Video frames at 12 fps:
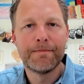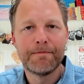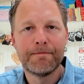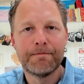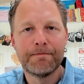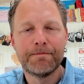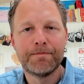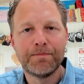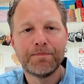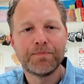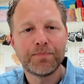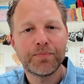
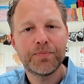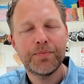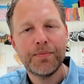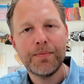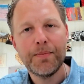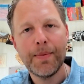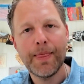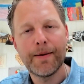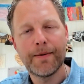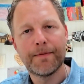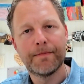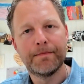
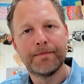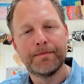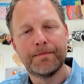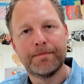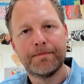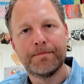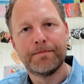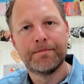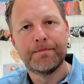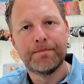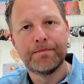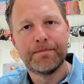
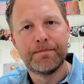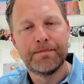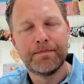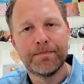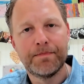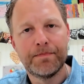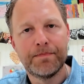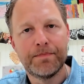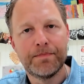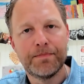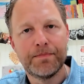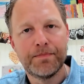
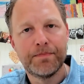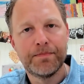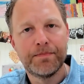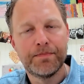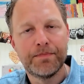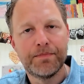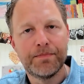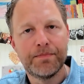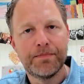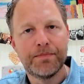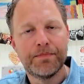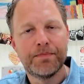
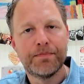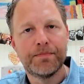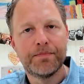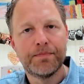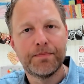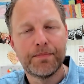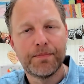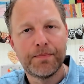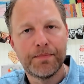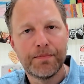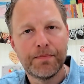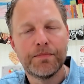
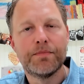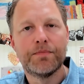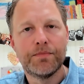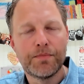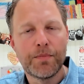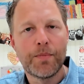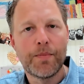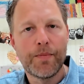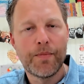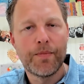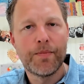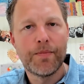
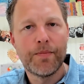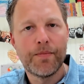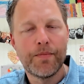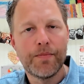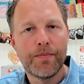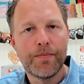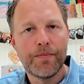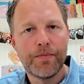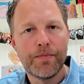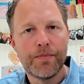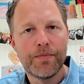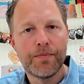(not speaking)